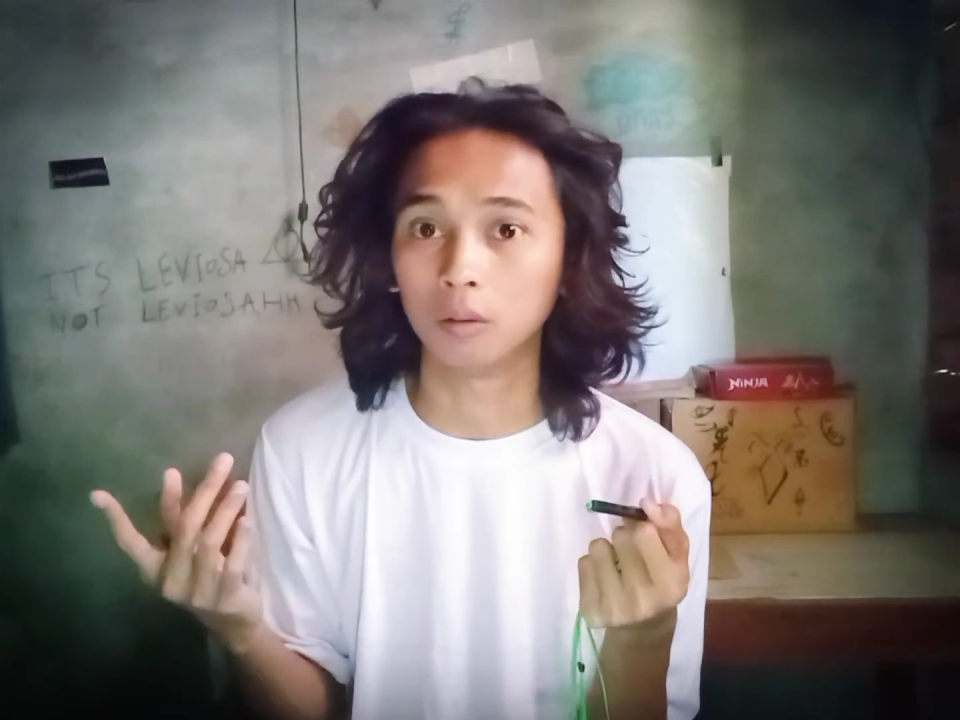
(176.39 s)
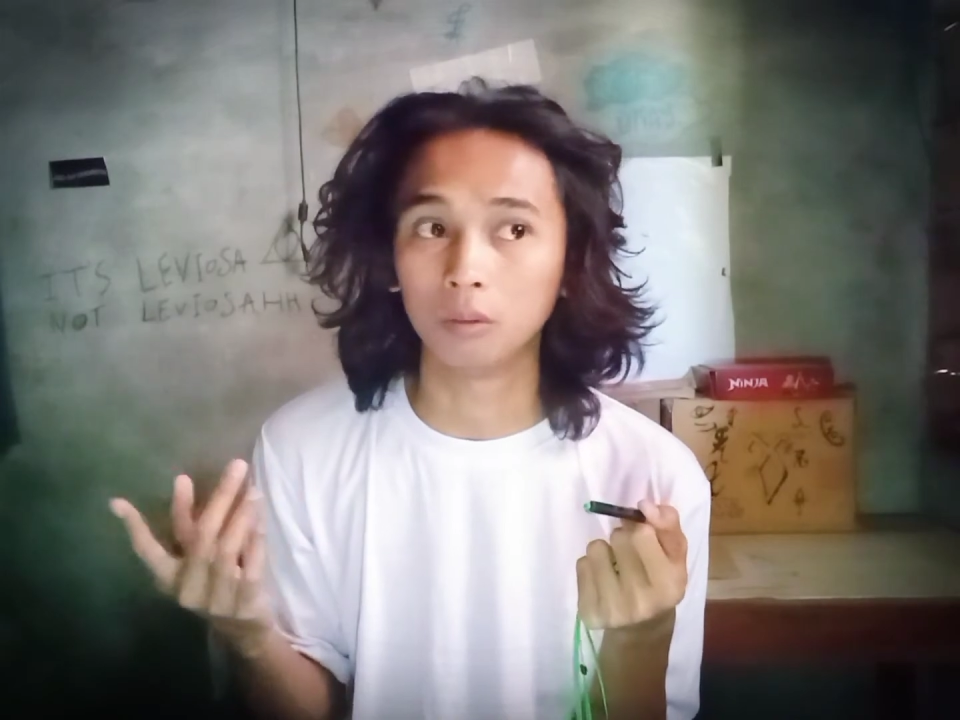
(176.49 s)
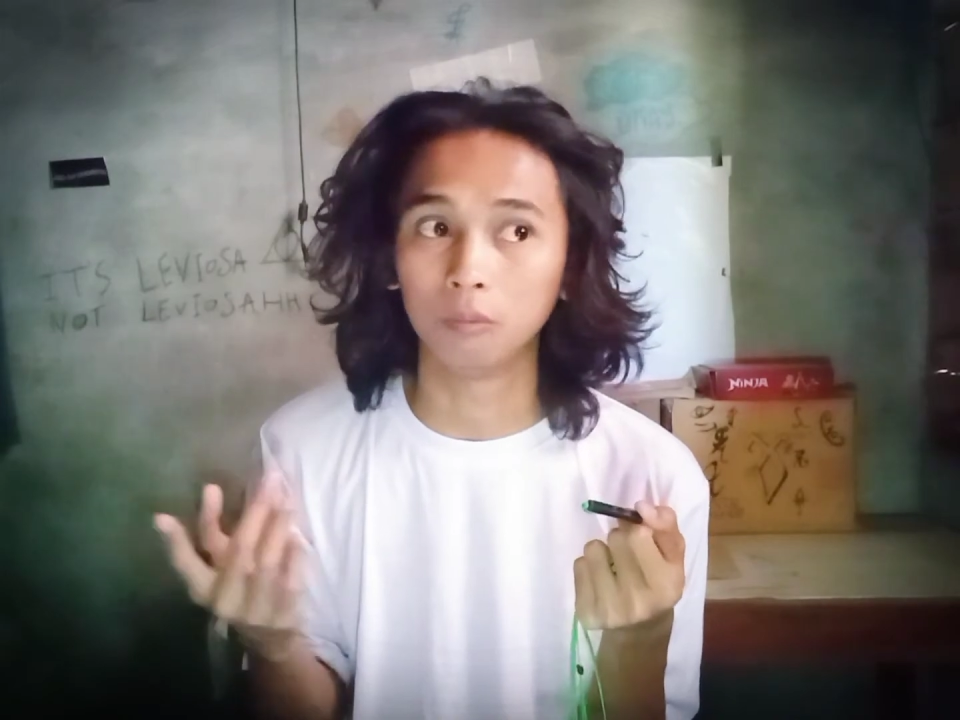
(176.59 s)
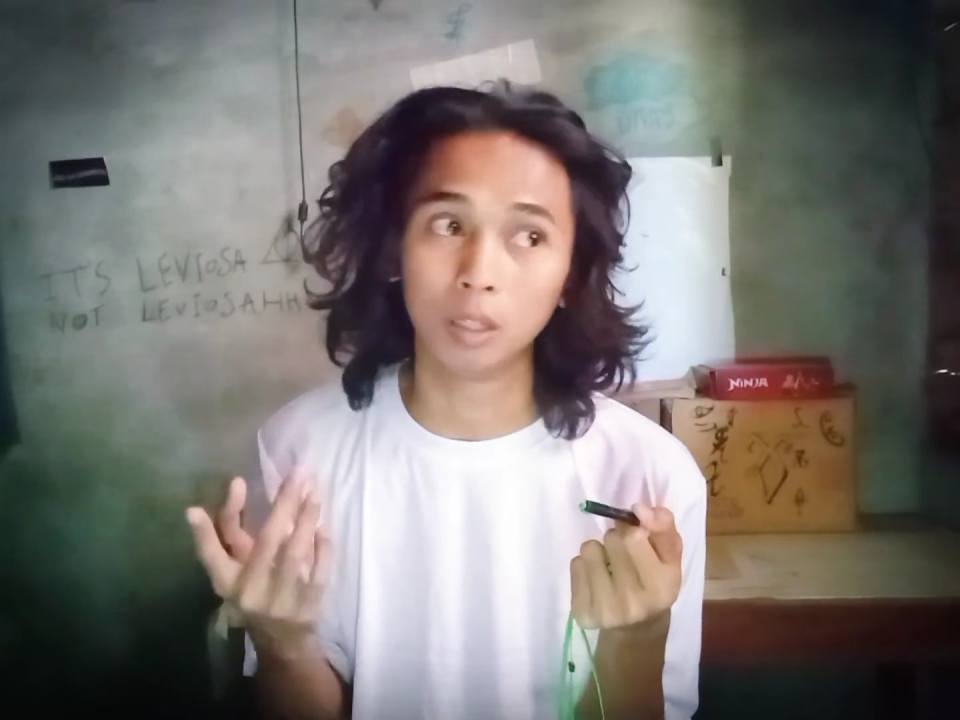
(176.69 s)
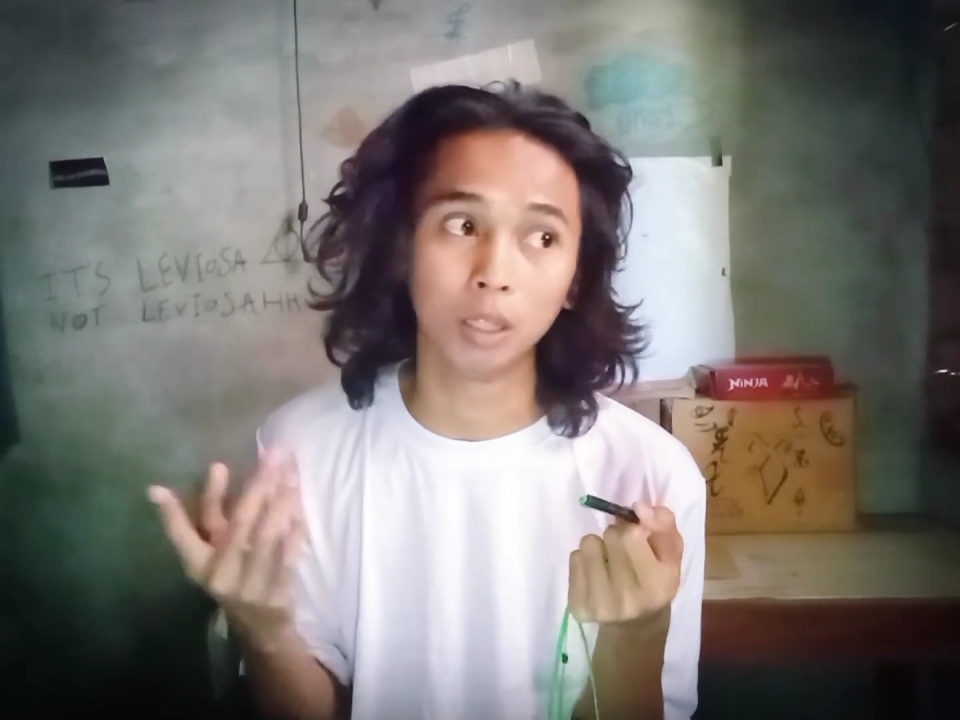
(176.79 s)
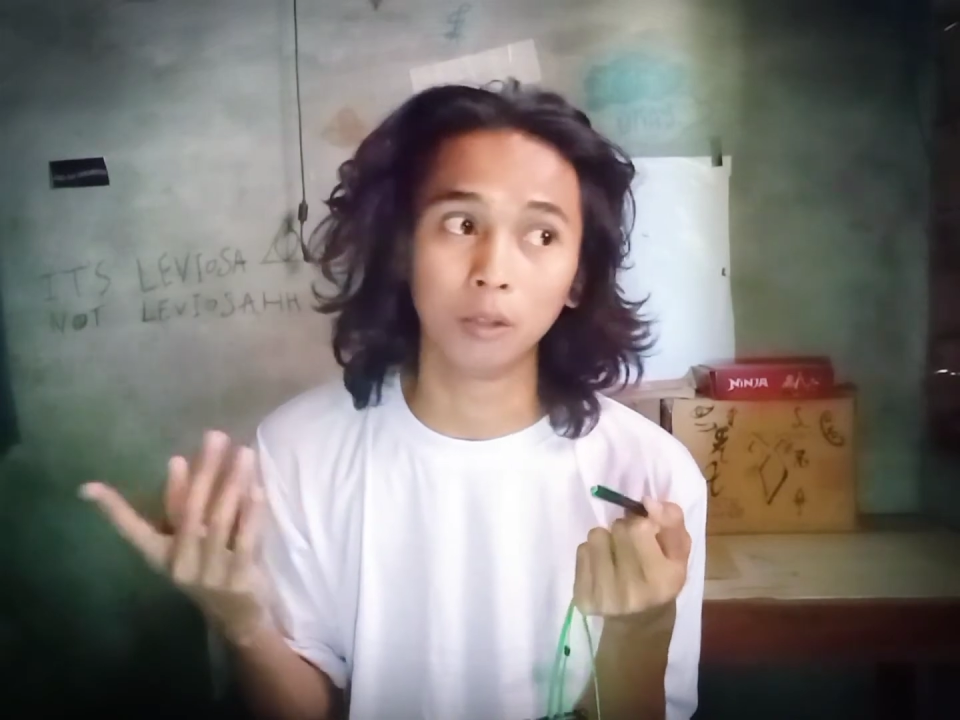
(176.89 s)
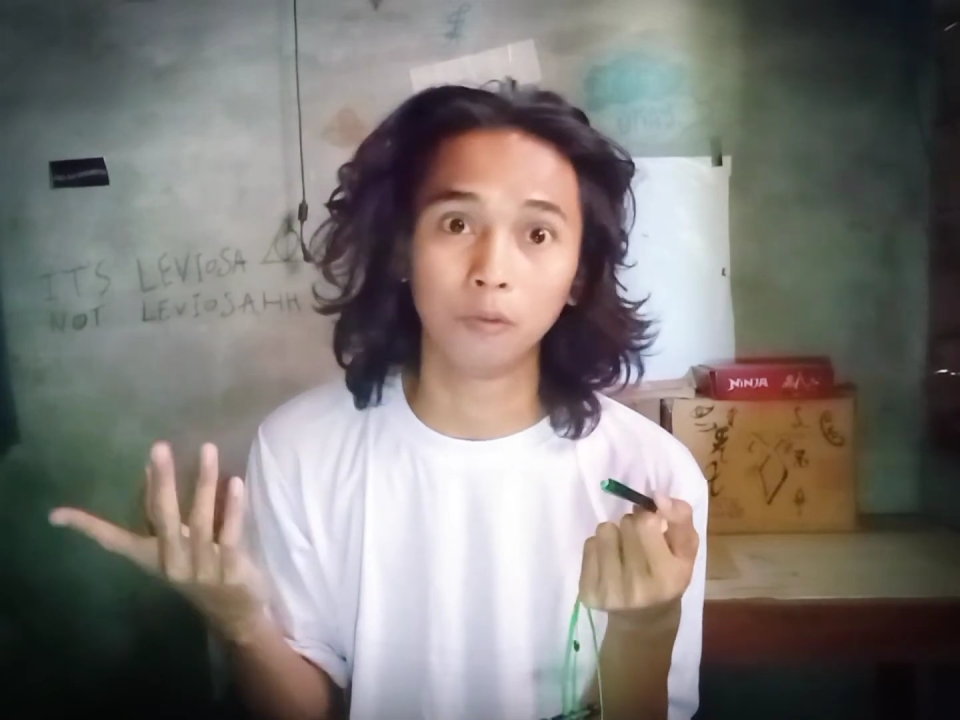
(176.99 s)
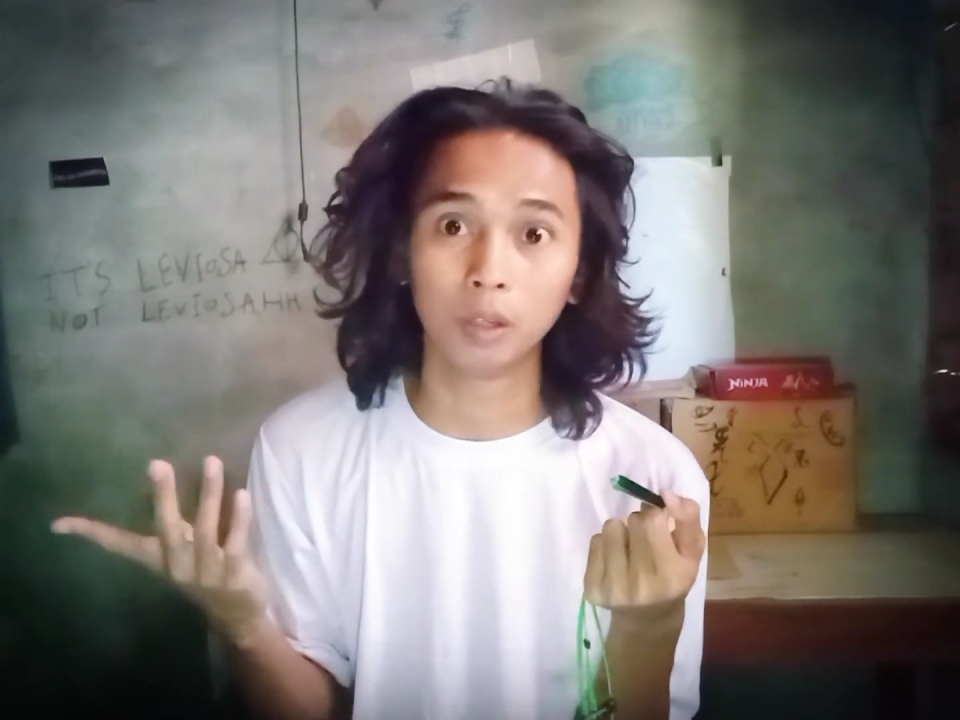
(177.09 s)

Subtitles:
we live